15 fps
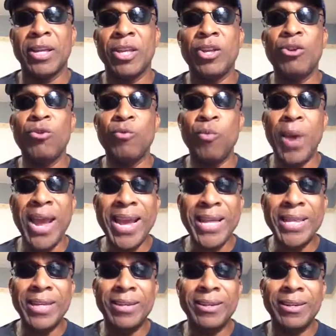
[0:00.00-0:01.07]
You
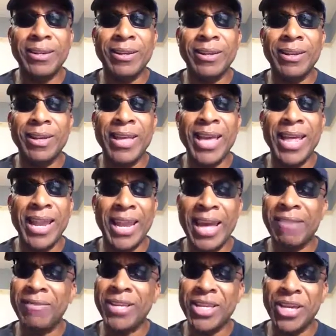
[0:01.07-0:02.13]
waited
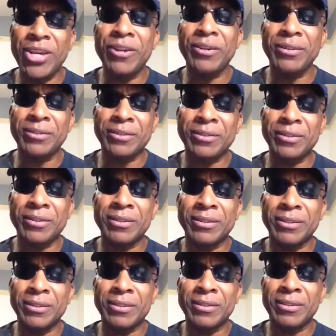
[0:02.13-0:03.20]
11 years
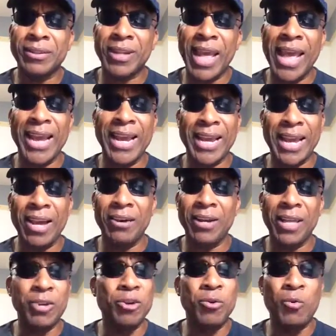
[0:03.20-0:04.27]
and
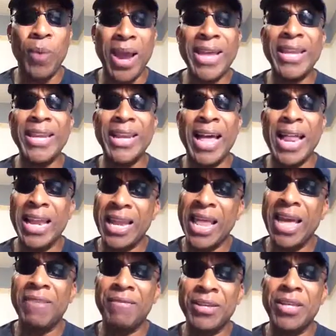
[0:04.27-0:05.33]
count. You waited
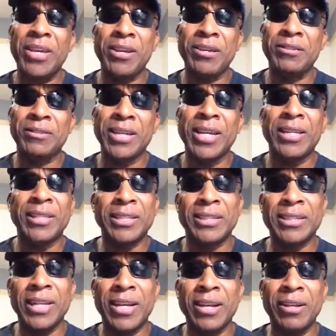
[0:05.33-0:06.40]
11 years to
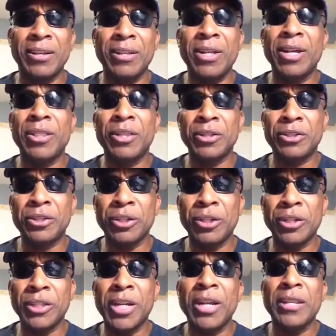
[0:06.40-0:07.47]
tell the
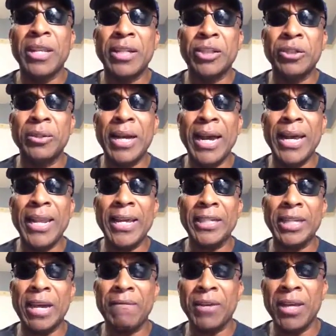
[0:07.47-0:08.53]
church that you got
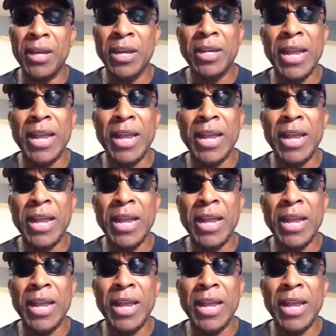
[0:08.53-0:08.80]
HIV.